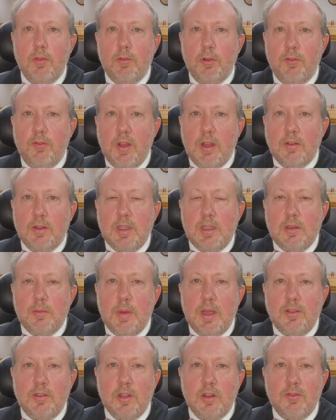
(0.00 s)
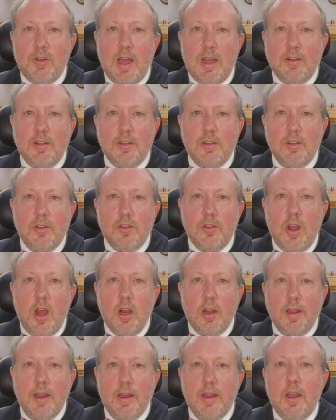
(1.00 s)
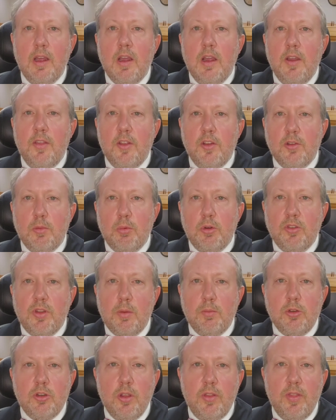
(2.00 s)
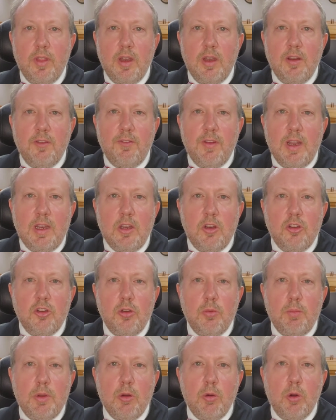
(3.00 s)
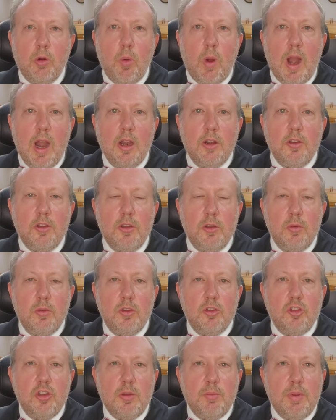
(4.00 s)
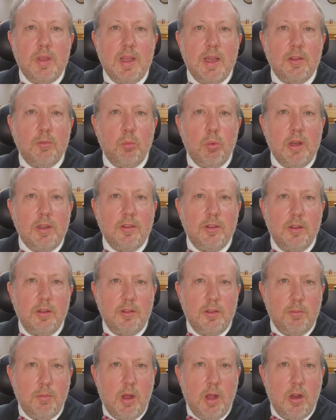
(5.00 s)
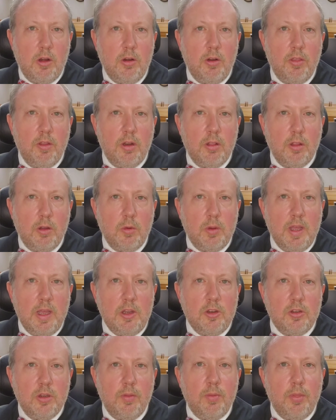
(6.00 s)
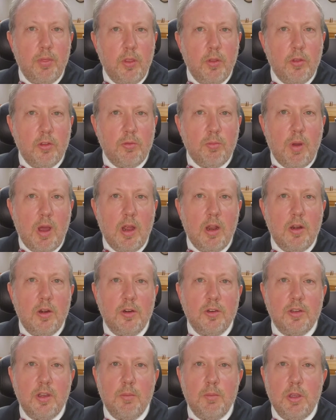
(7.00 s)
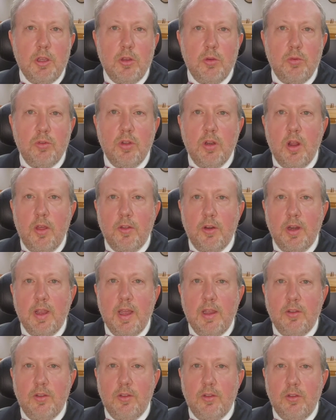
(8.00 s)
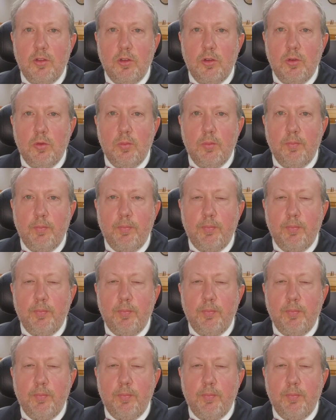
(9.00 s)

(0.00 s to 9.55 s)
For felony domestic violence and stalking, there's a presumption that a defendant should be required to use a GPS bracelet to monitor their location, though those monitors can be used in other cases too.